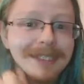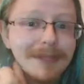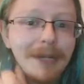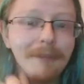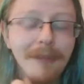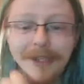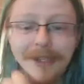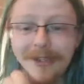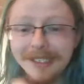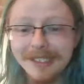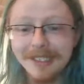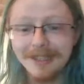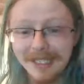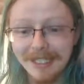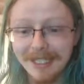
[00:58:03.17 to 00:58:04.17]
and my battery is
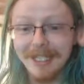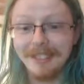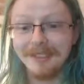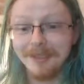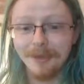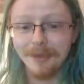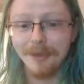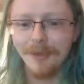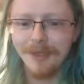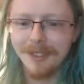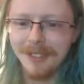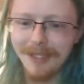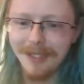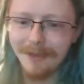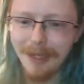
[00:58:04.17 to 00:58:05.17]
nearly dying, so I'm going to
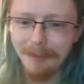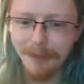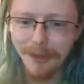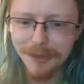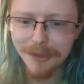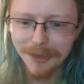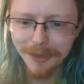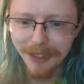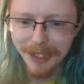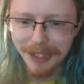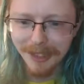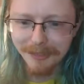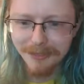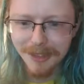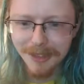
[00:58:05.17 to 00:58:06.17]
need to wrap up soon.
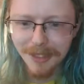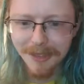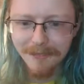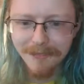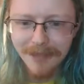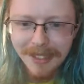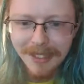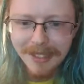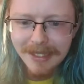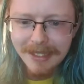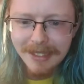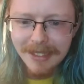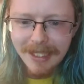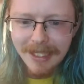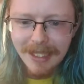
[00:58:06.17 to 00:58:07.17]
I am sorry.
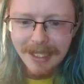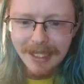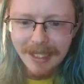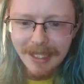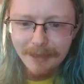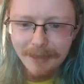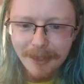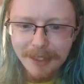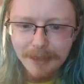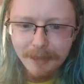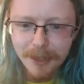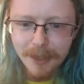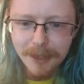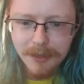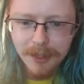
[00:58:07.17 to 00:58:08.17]
Is it
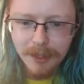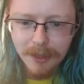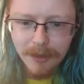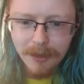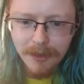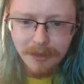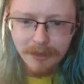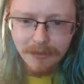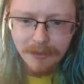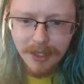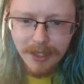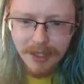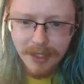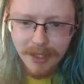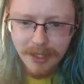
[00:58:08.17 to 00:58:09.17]
possible to clone
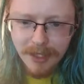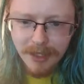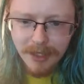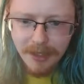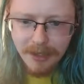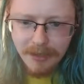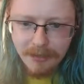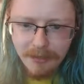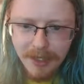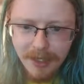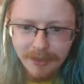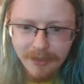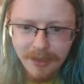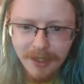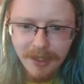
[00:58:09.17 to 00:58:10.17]
my
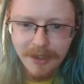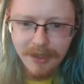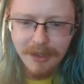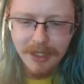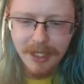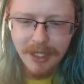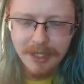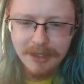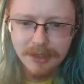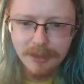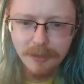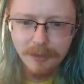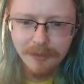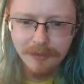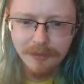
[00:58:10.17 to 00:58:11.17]
fair Des
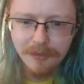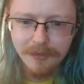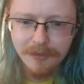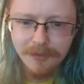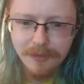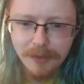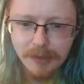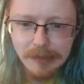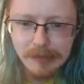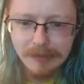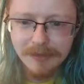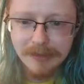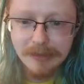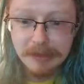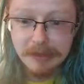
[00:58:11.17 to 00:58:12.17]
14?
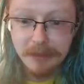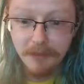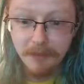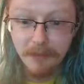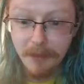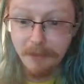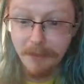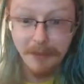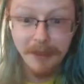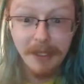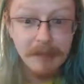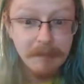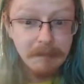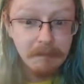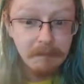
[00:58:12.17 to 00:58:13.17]
Maybe.